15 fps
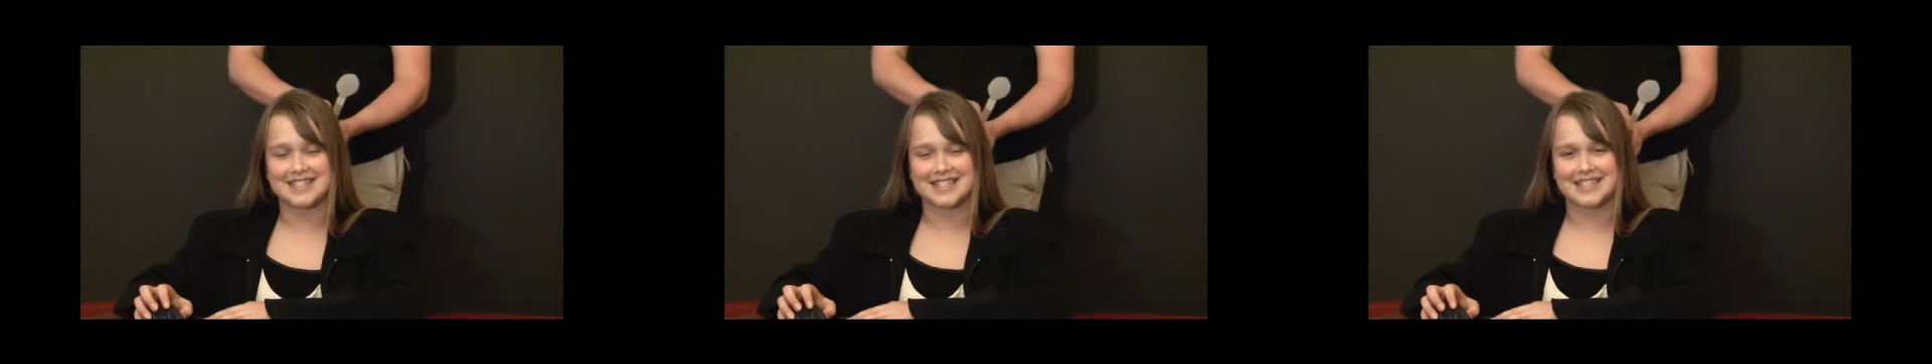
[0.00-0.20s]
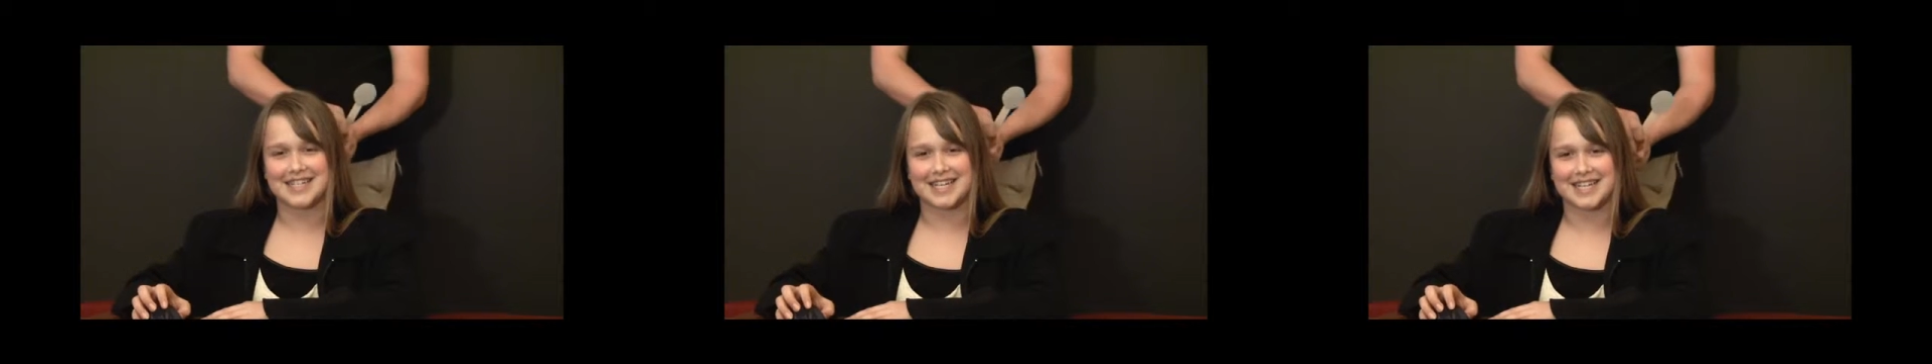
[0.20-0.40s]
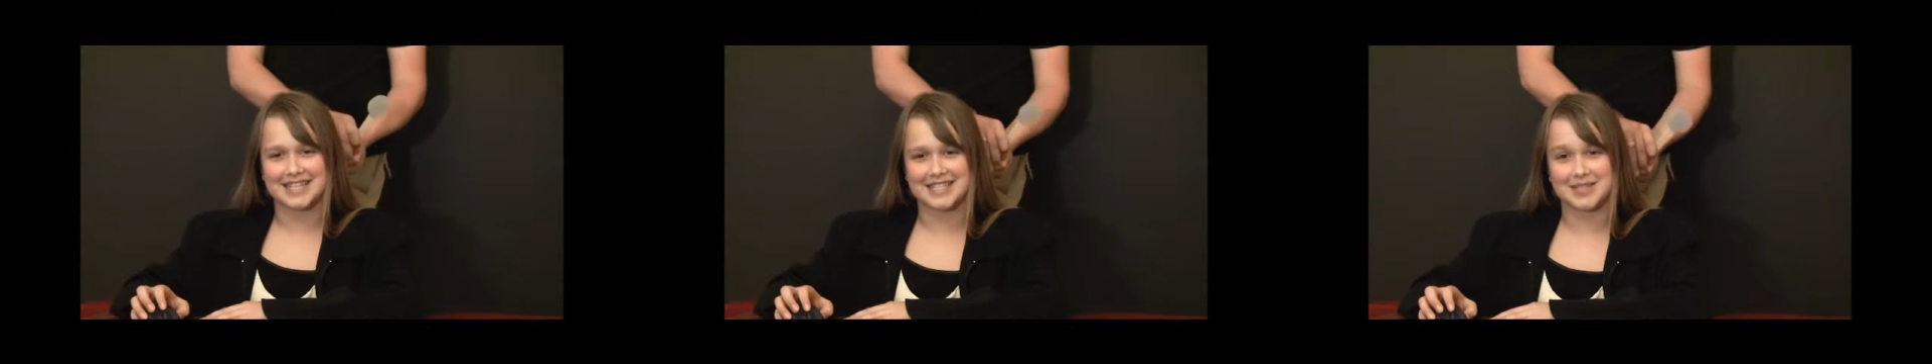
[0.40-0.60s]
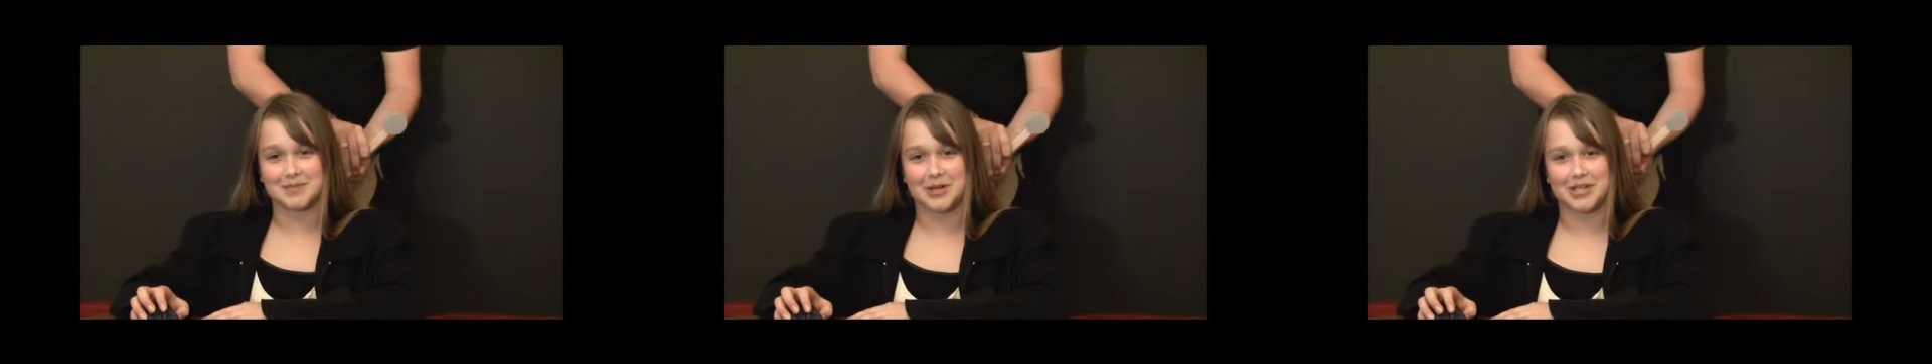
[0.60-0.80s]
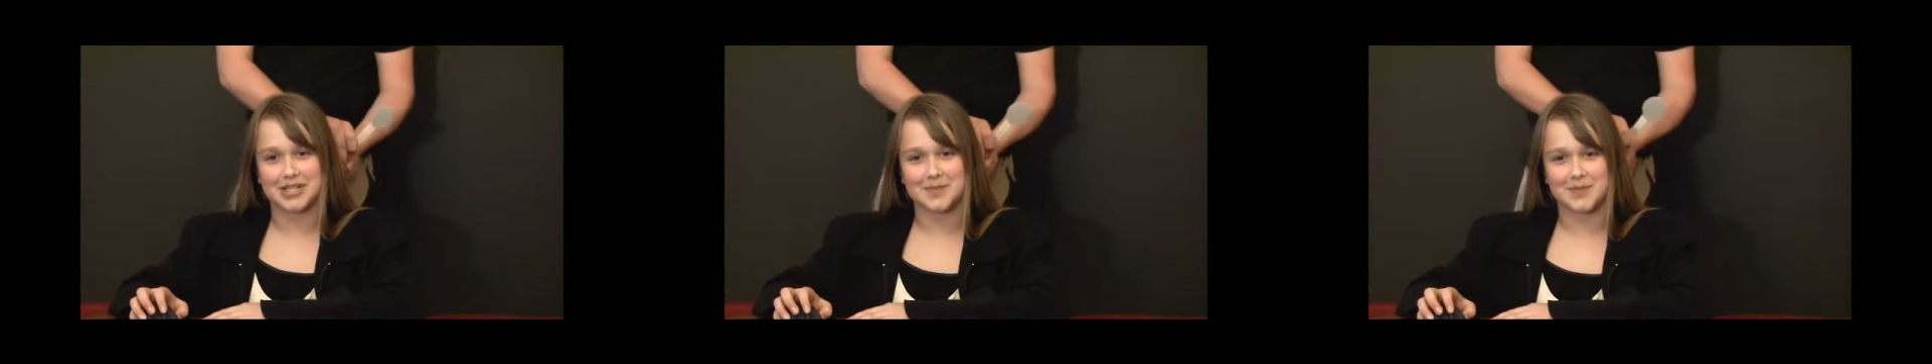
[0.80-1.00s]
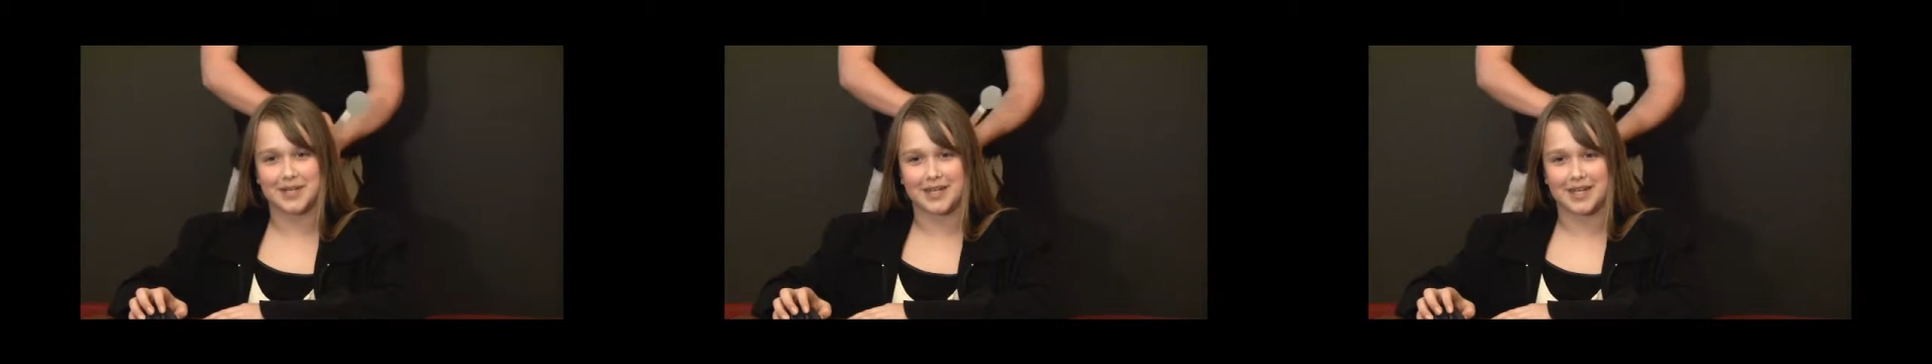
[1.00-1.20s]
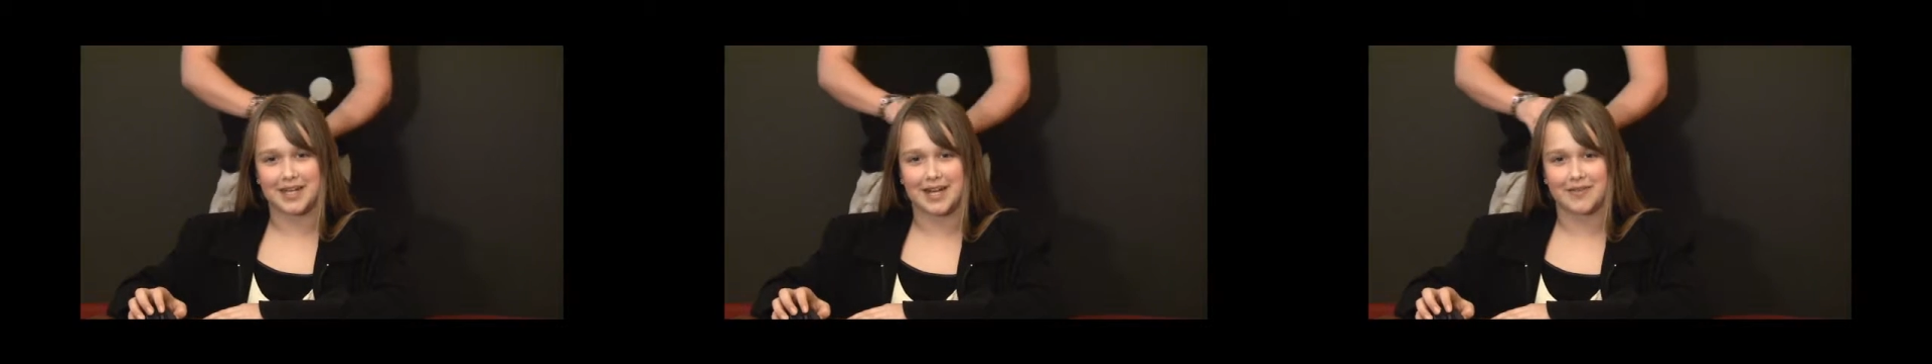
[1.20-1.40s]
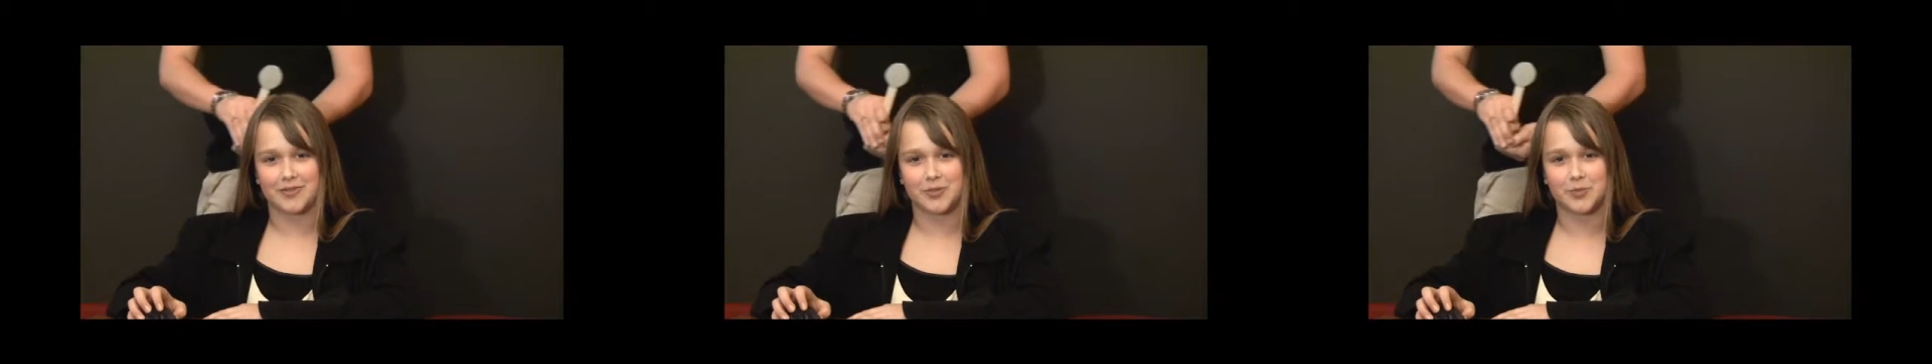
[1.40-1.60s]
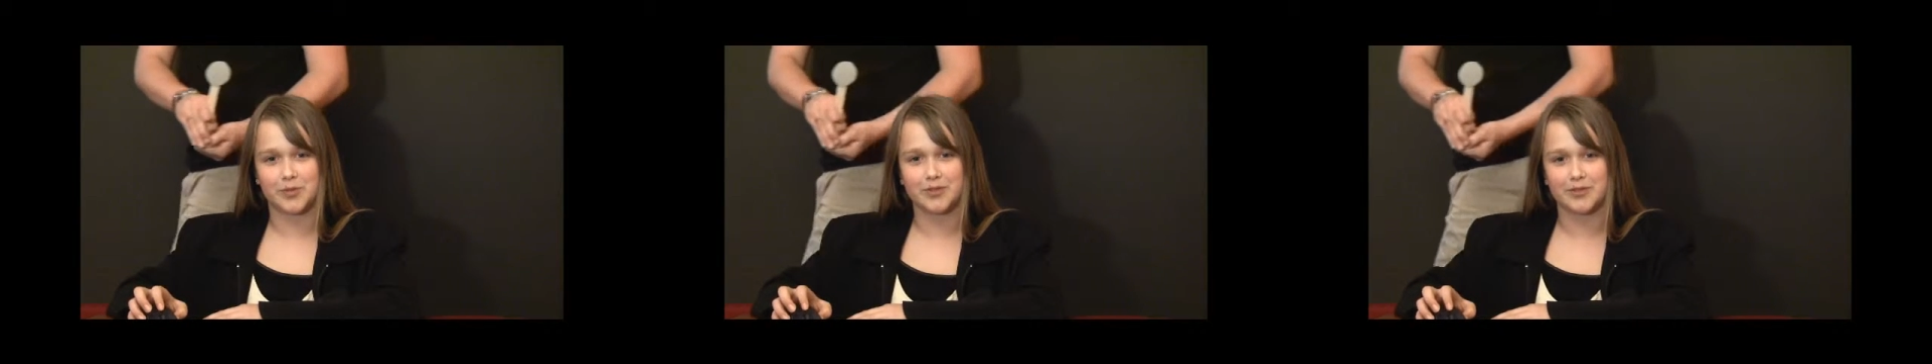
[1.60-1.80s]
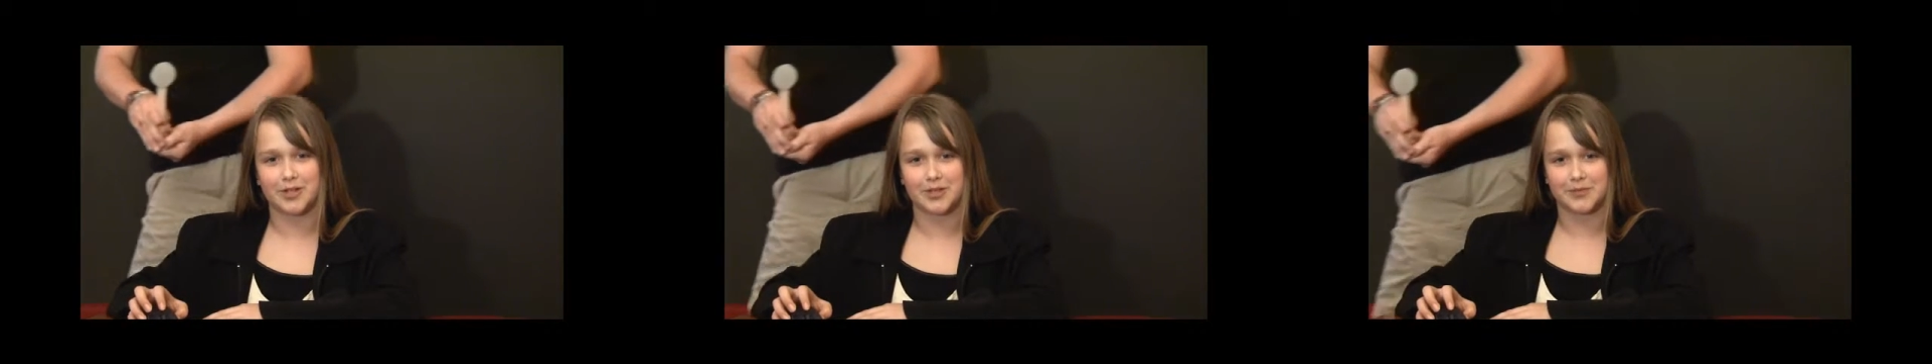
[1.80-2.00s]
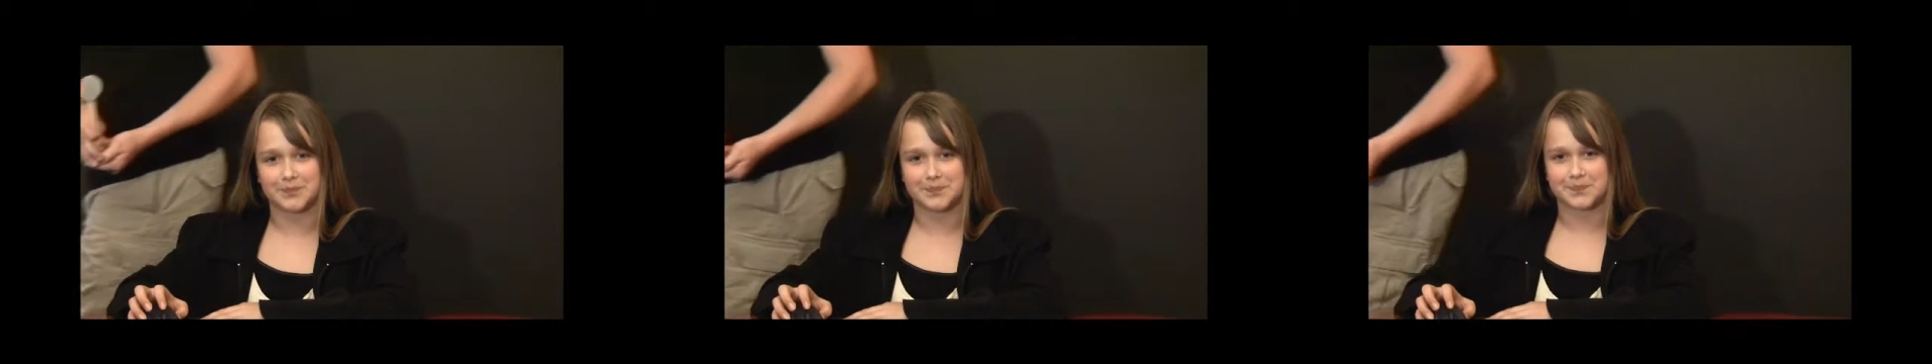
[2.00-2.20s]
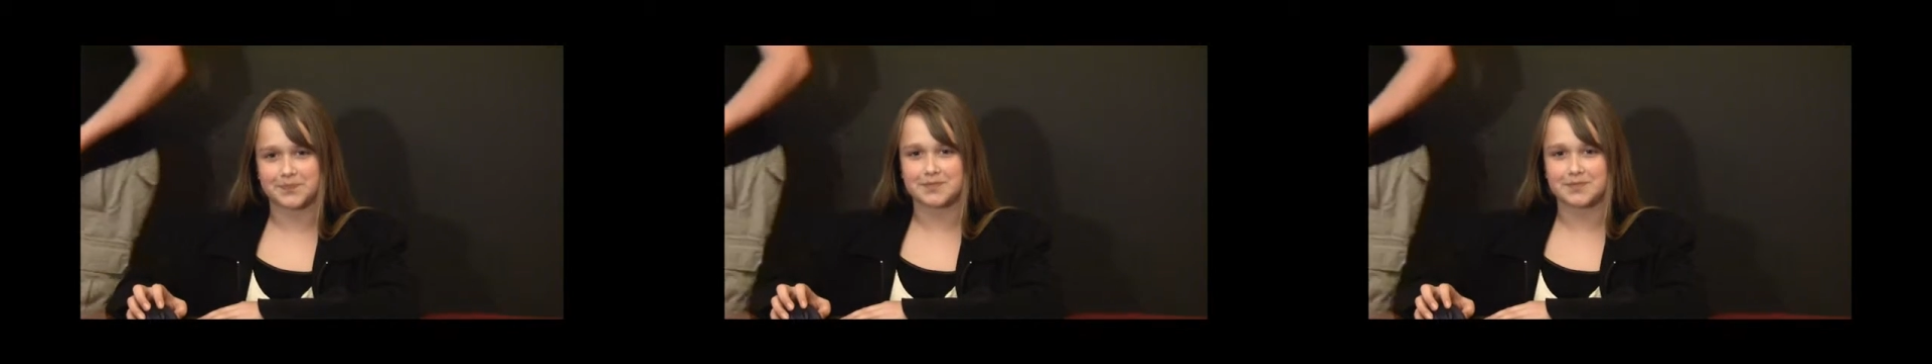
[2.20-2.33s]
is the 2nd smallest planet after Pluto.